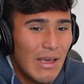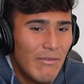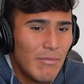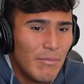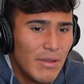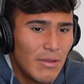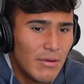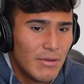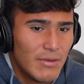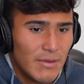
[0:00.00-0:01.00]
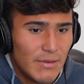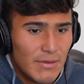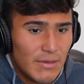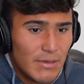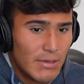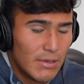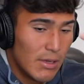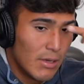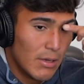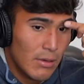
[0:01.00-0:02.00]
haven't been there since
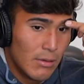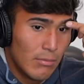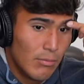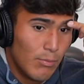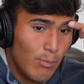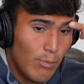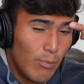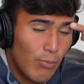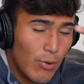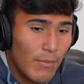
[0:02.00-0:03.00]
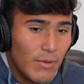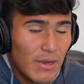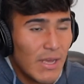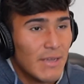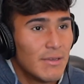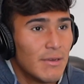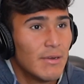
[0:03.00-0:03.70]
probably last year.